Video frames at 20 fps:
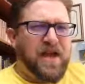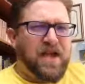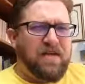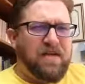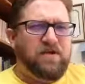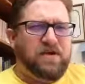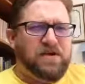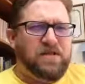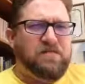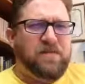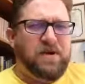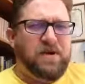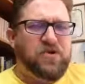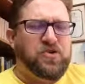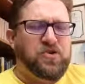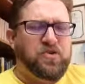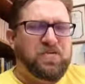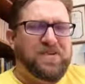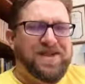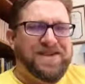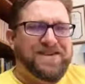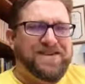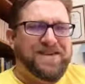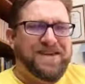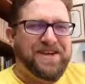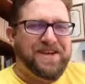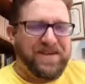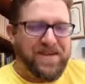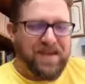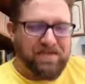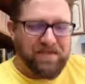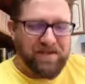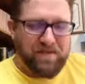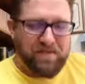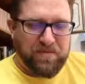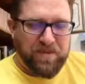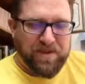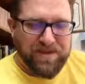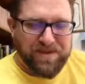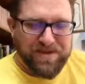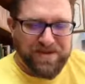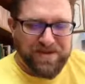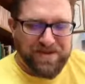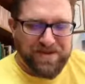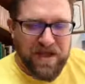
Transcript: every spiritual blessing in the heavenly places.